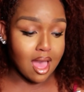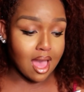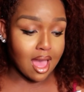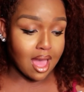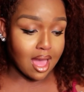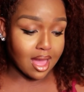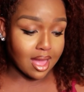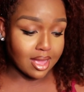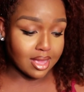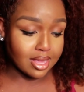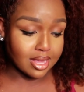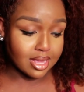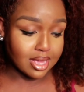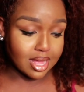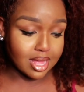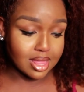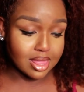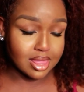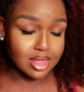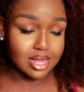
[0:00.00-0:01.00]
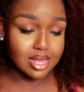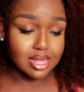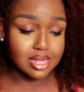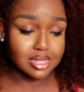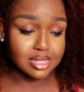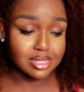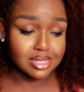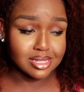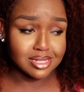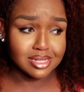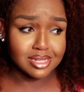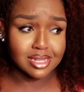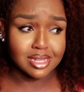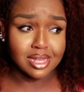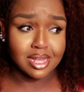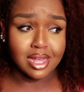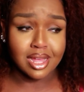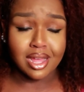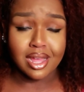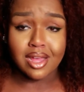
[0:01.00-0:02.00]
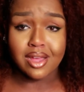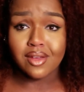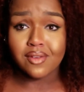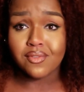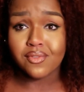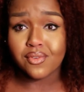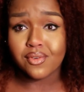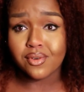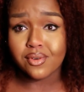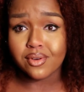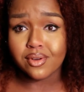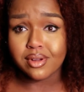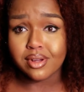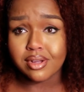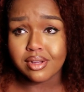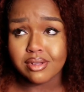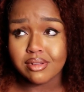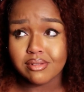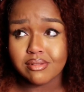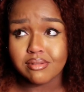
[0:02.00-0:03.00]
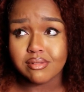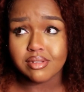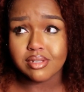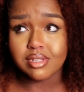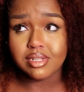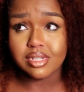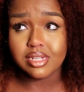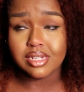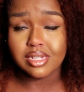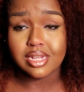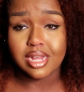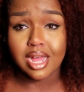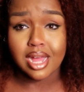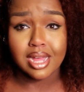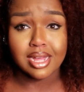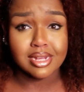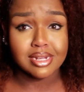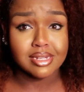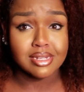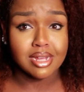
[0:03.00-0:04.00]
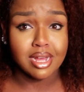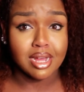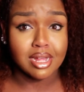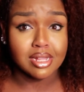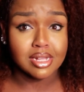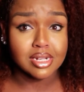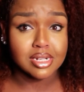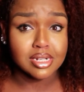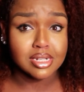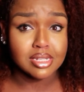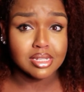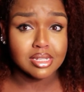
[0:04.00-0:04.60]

I got this for $9.